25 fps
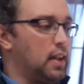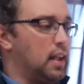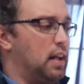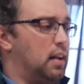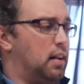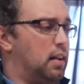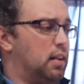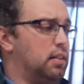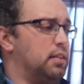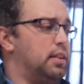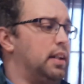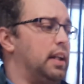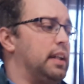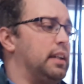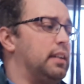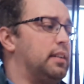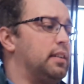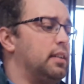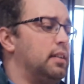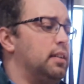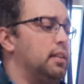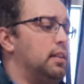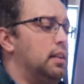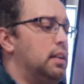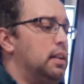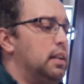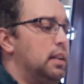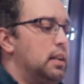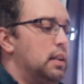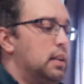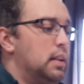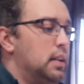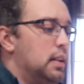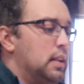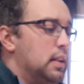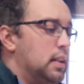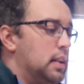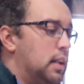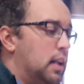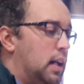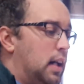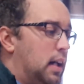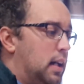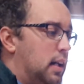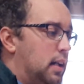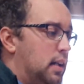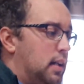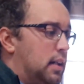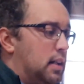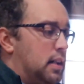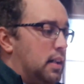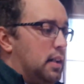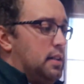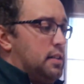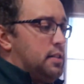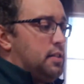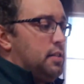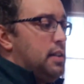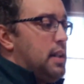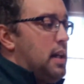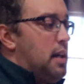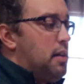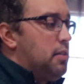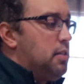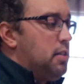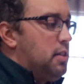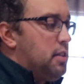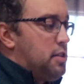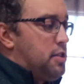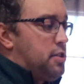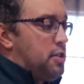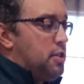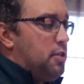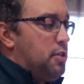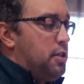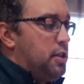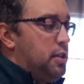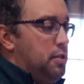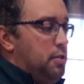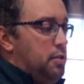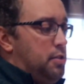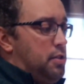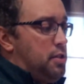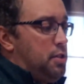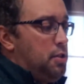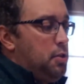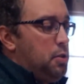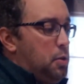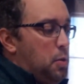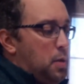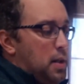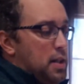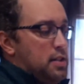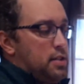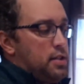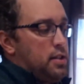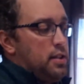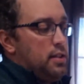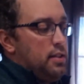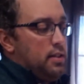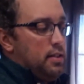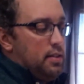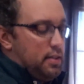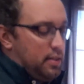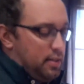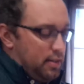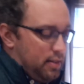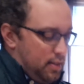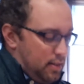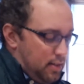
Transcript: All right. So now I'm going to show you 2 questions,